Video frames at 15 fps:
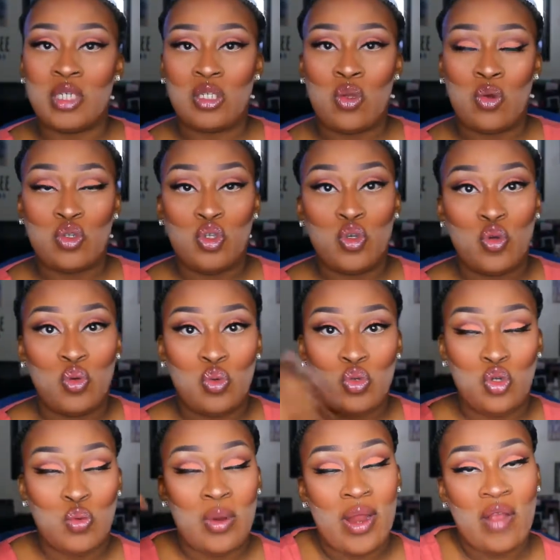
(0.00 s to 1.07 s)
just going to
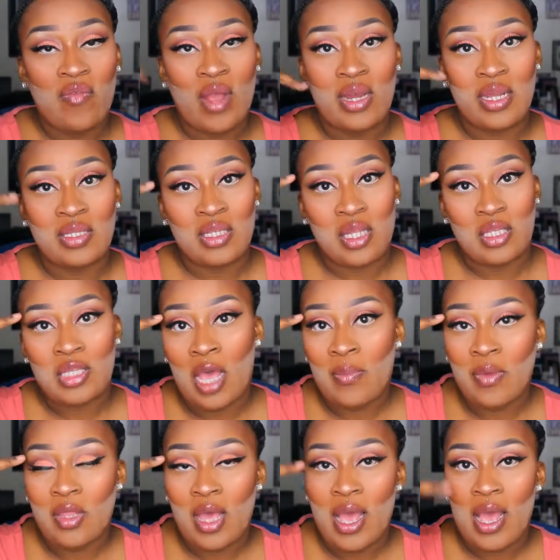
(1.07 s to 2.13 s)
do whatever I did to the
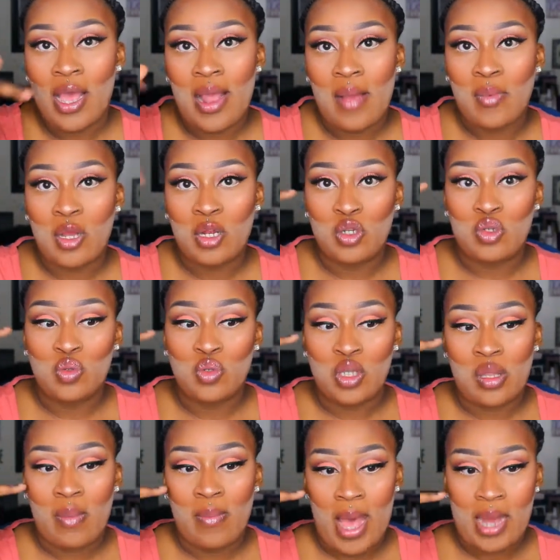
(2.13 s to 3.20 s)
top of the eye, I'm going to do to
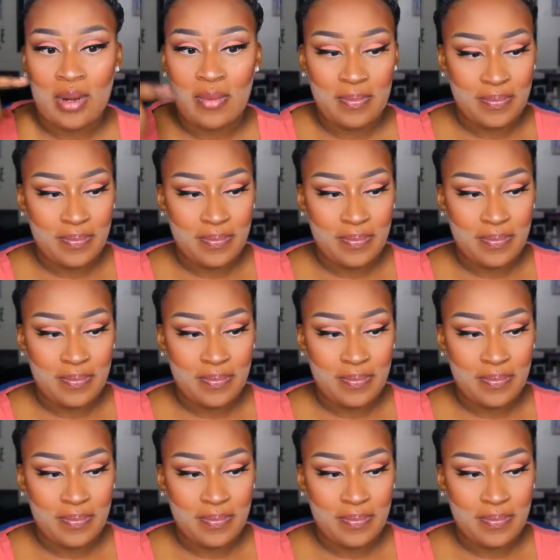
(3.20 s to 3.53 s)
the bottom.